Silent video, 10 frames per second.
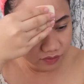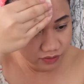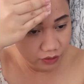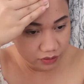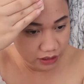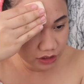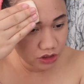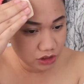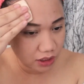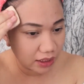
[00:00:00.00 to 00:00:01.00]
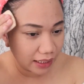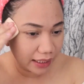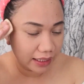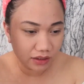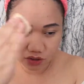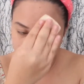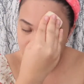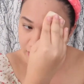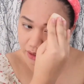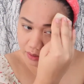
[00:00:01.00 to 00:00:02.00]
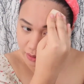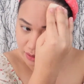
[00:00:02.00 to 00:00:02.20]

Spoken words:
foundation and concealer.